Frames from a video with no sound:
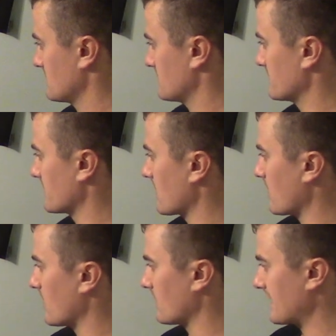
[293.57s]
They're not
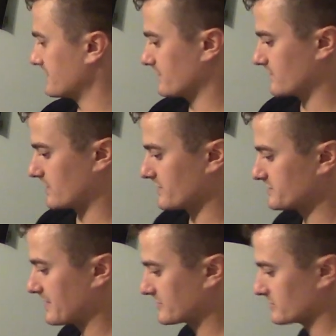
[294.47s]
all that different on the
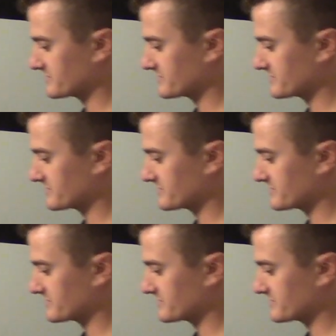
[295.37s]
spectrum.